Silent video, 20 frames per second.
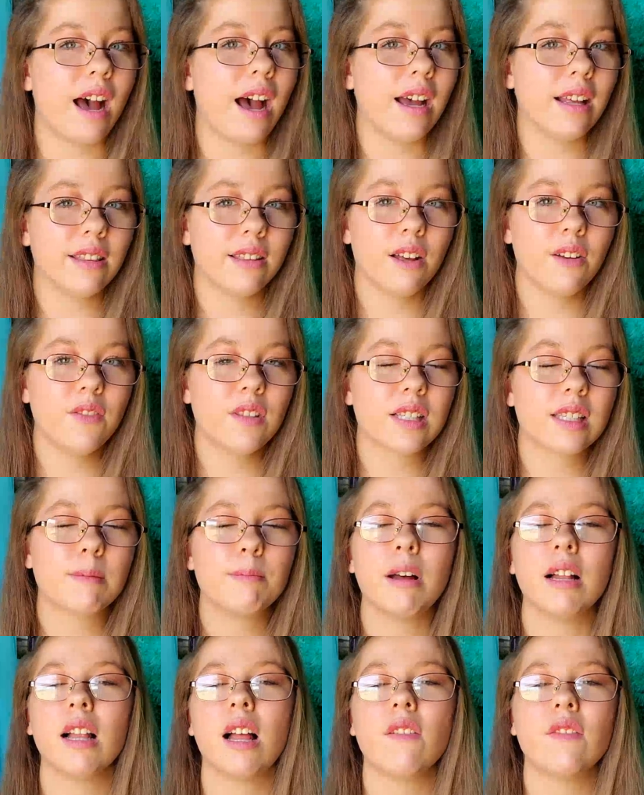I love the
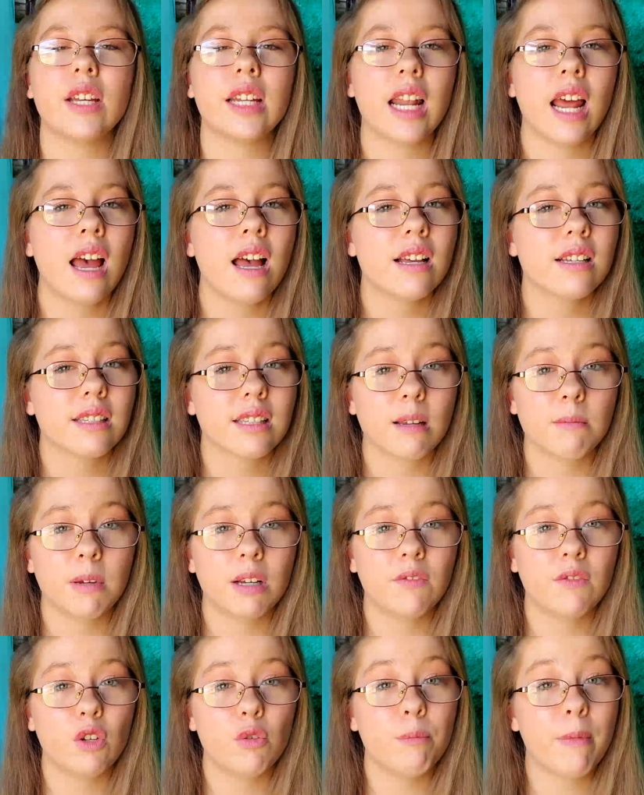smell of it. Some
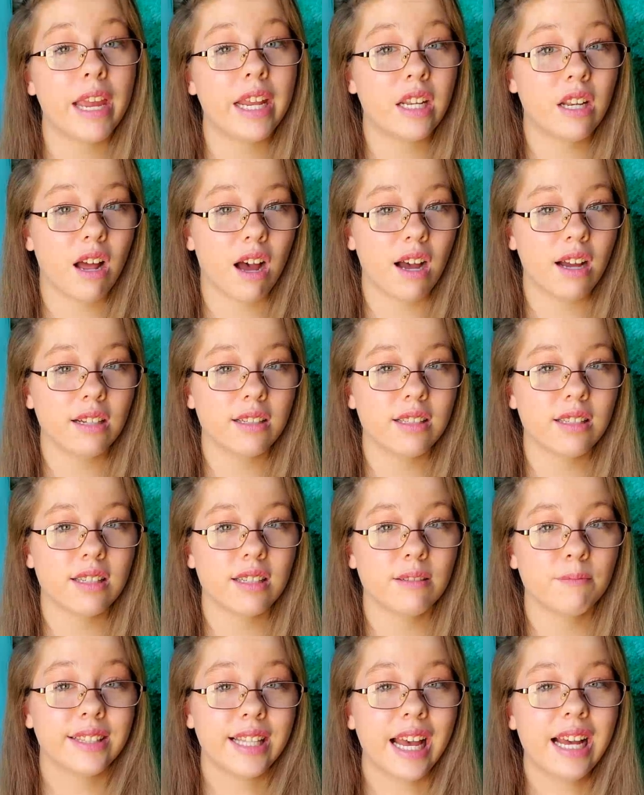of you may not.
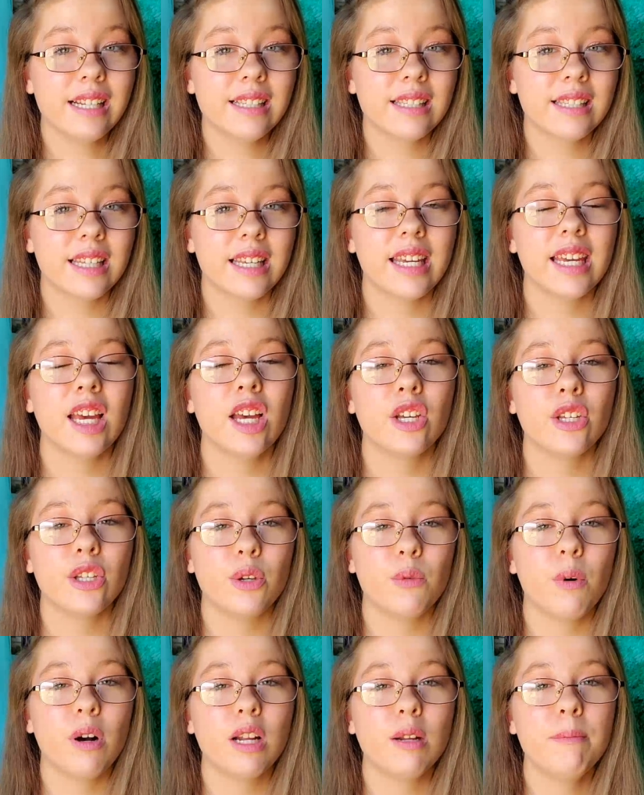Lastly, you
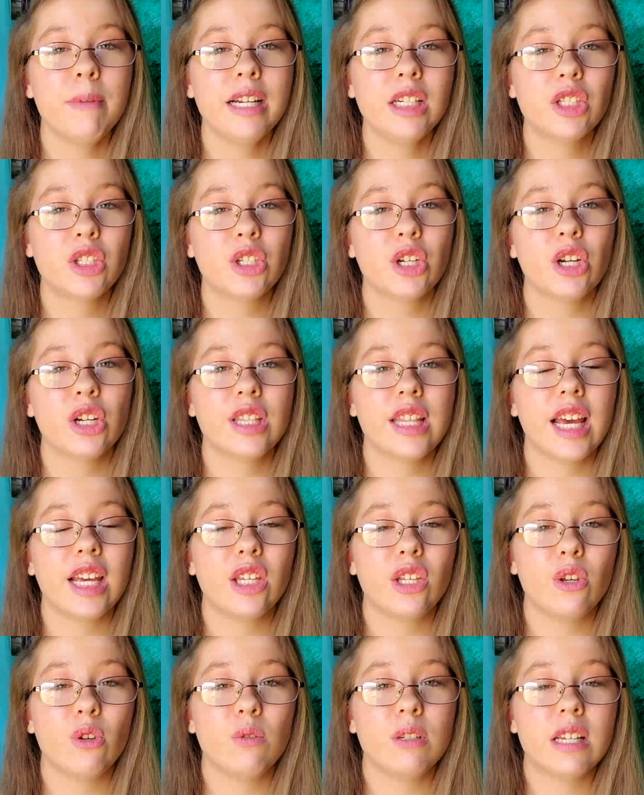want to make sure that
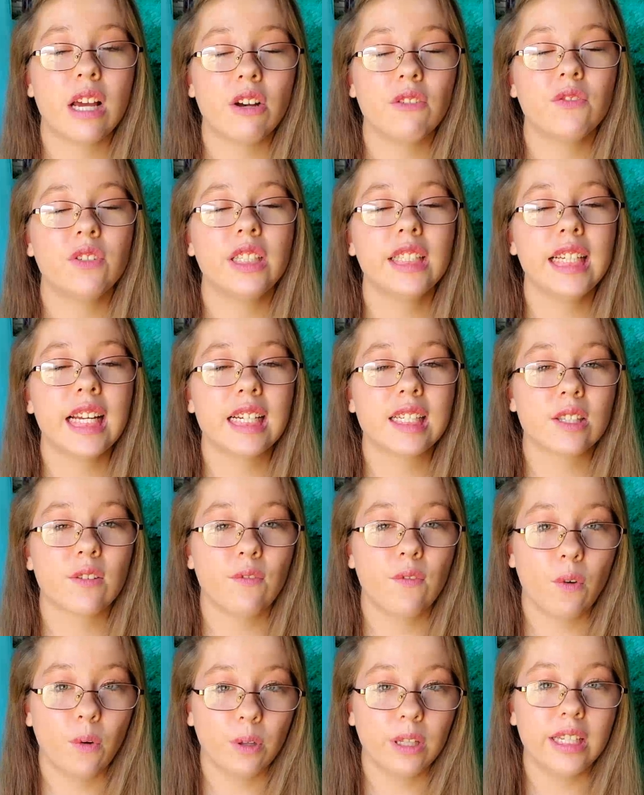you definitely
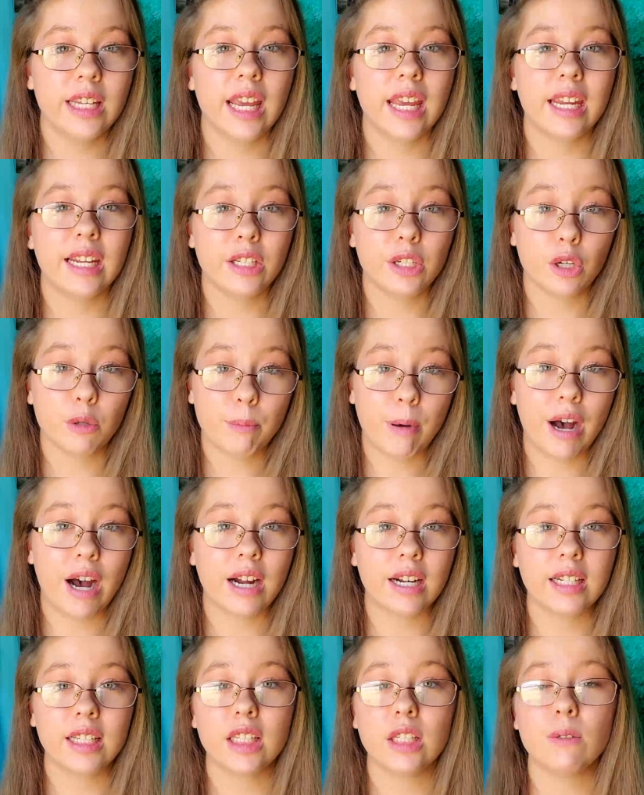exfoliate your
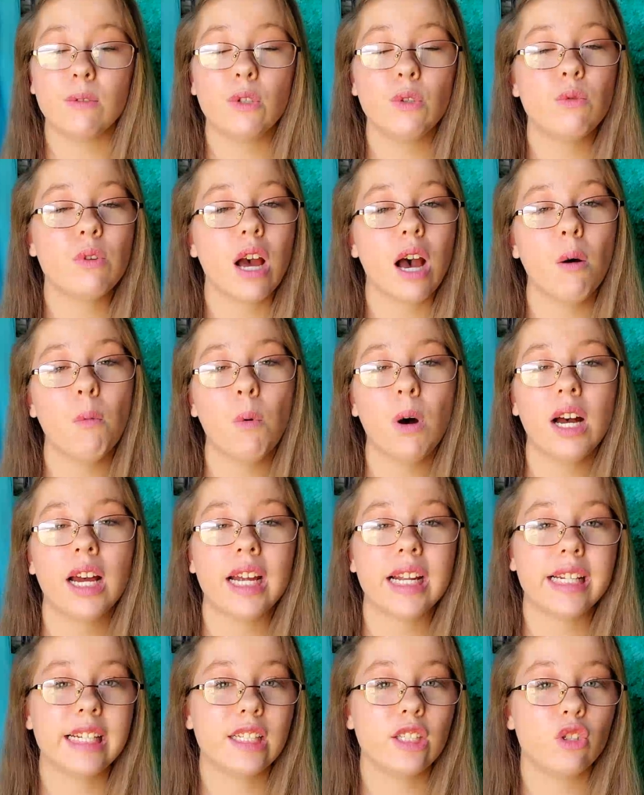body. You do not want
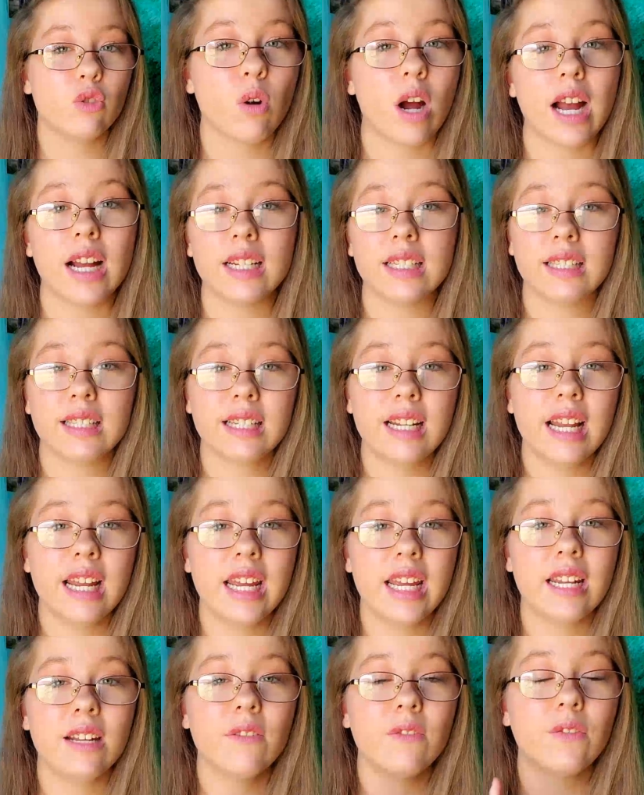any dry
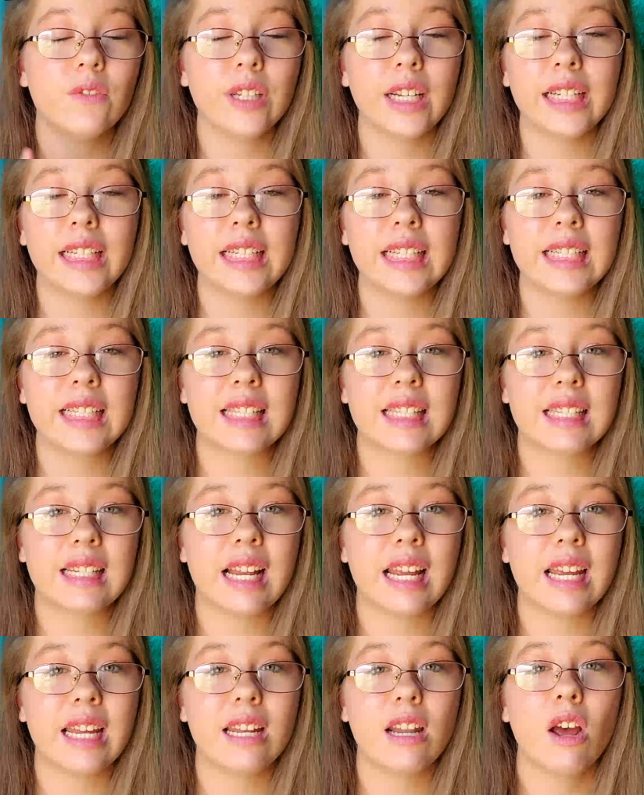skin, flaking
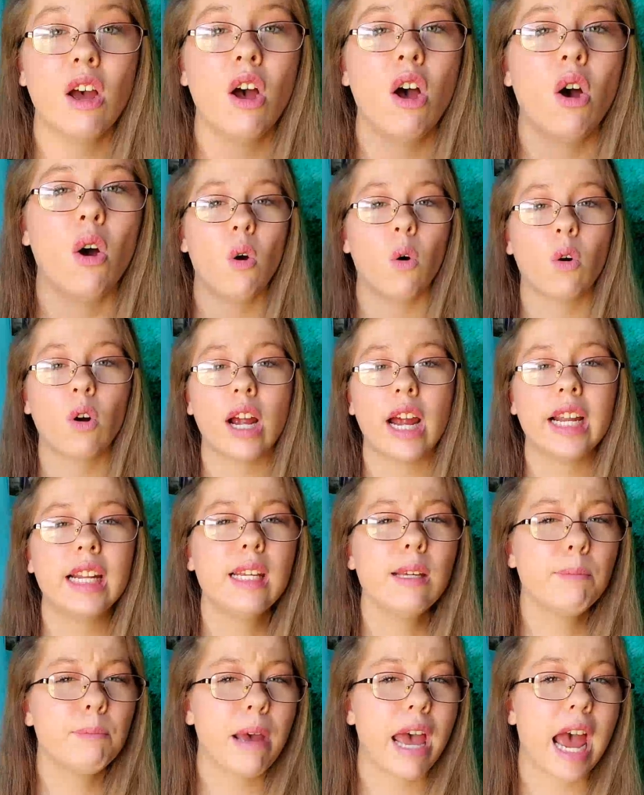skin, or
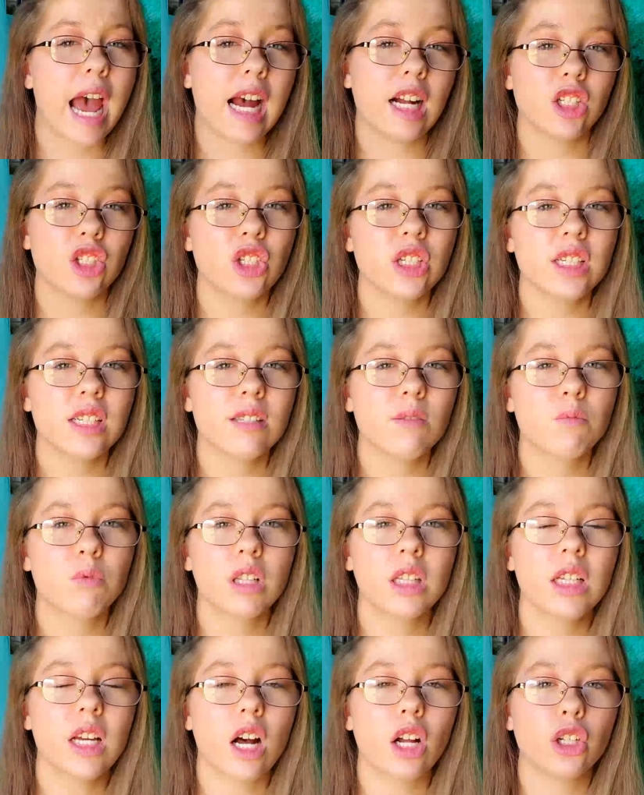any patches
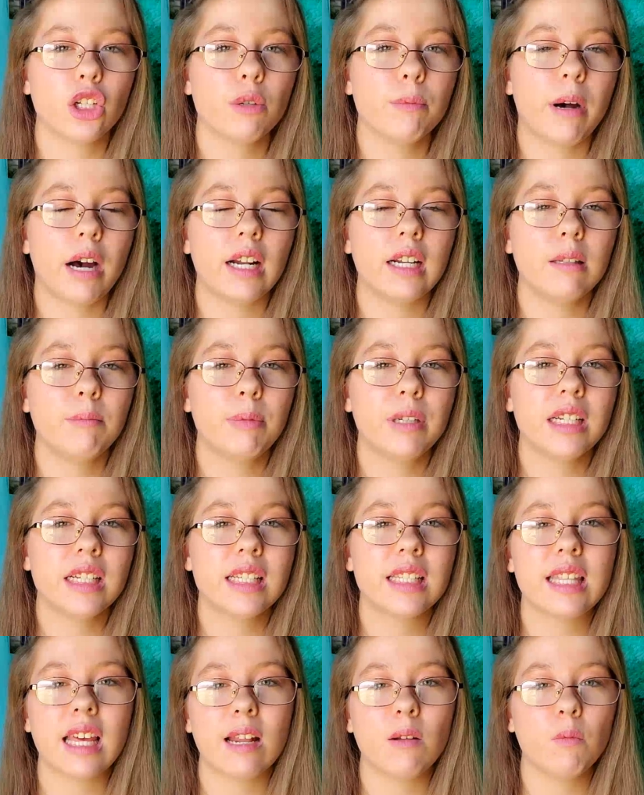really on your body
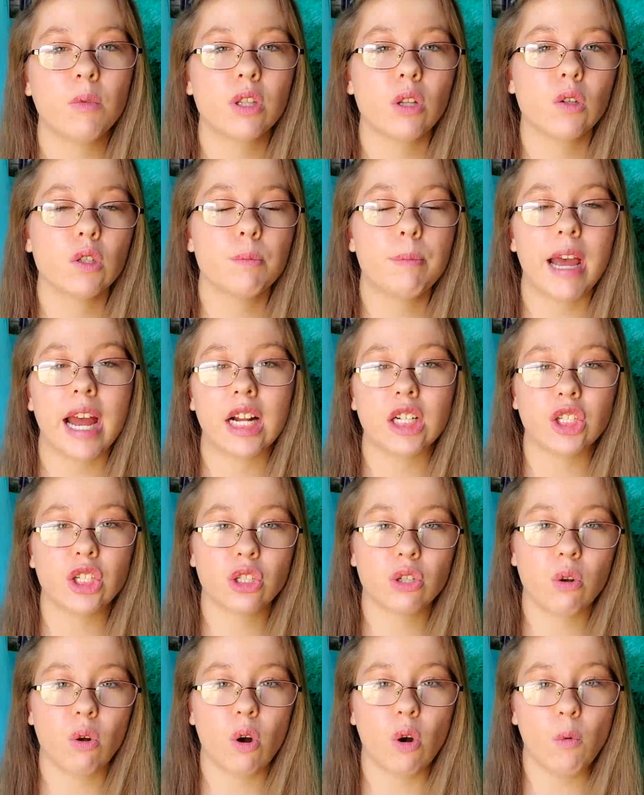because then when those patches
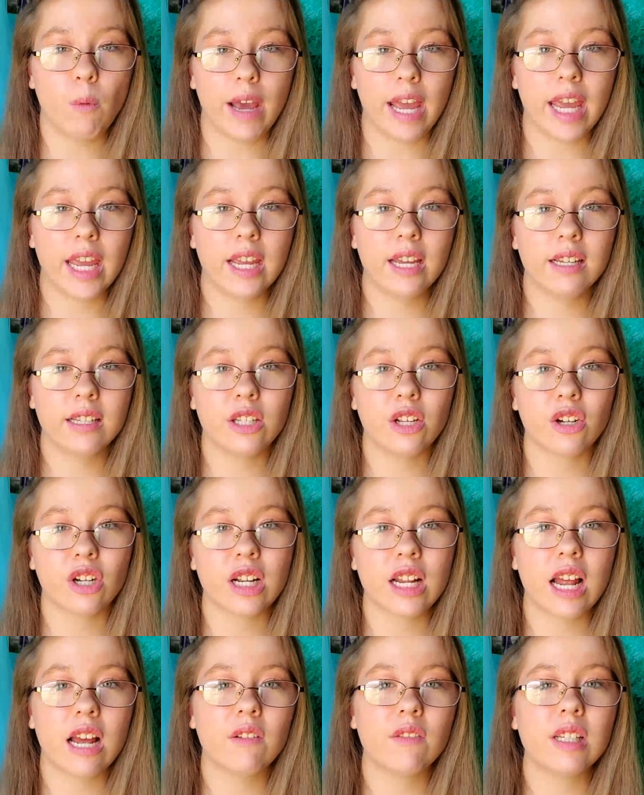go away, you're
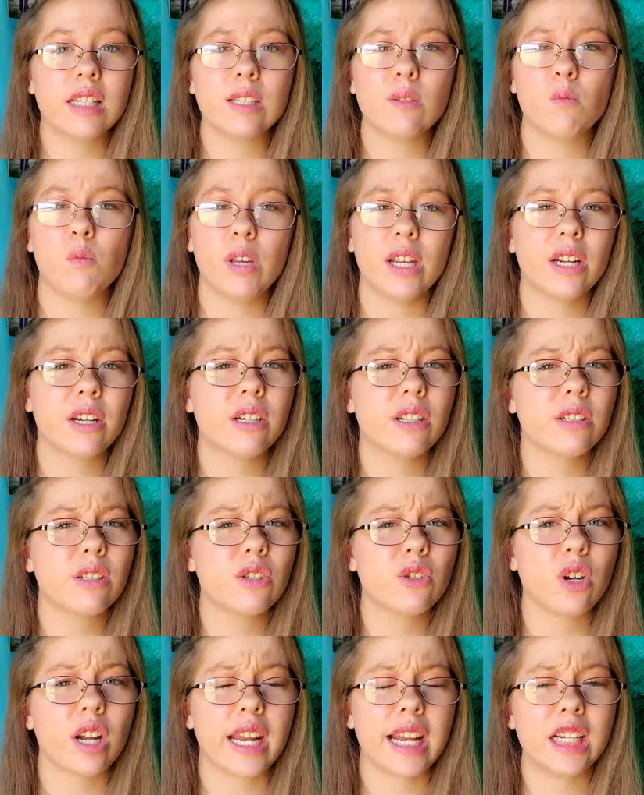going to have these weird
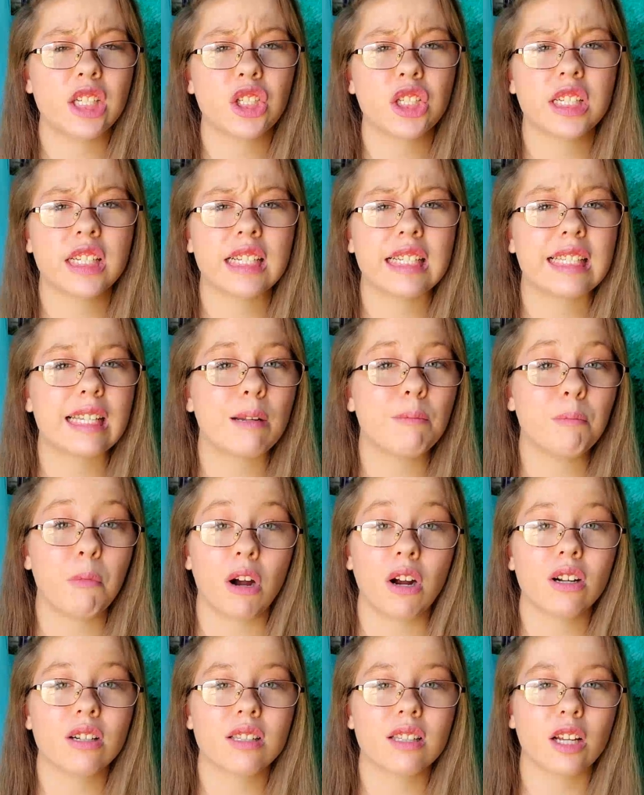striations and
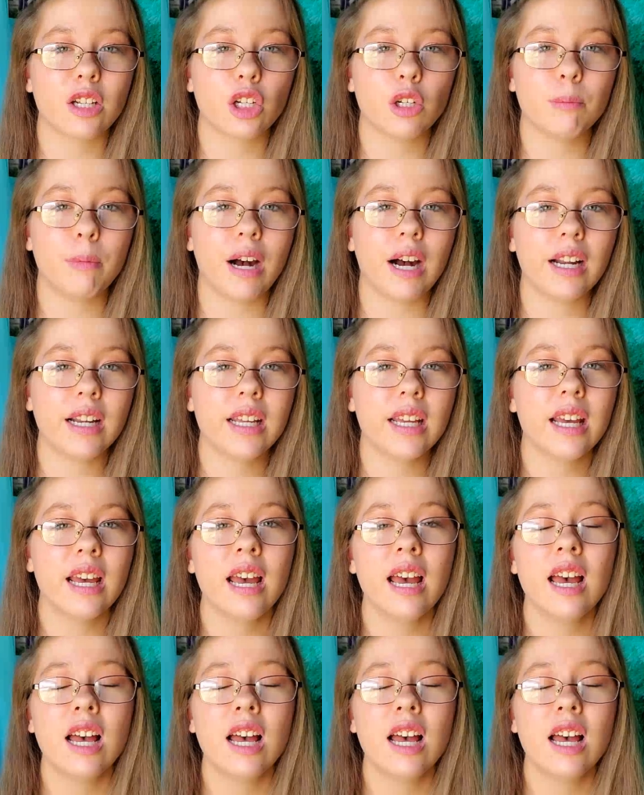marks on your body.